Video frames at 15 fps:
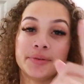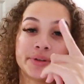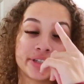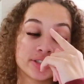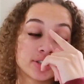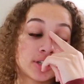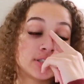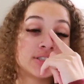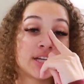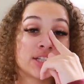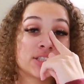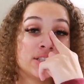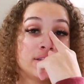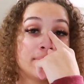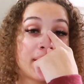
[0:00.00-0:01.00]
then we can start
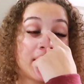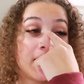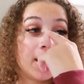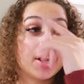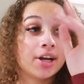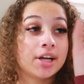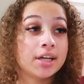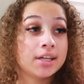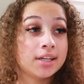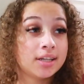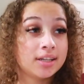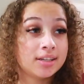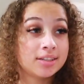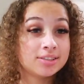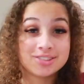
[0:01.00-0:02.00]
sectioning my hair
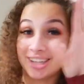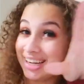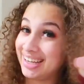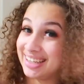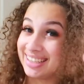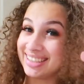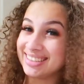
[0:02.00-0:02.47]
and straightening